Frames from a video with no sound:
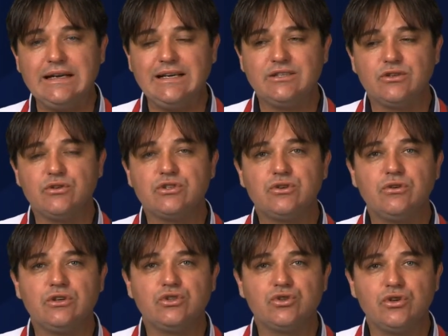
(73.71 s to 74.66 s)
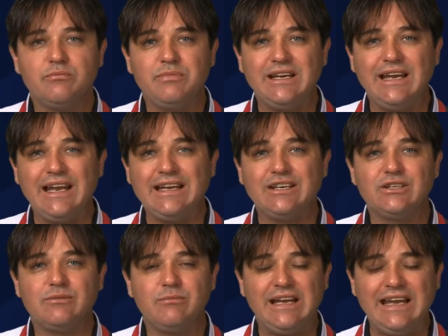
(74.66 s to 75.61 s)
And so the student should
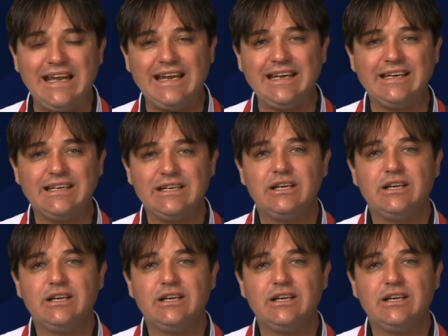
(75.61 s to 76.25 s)
begin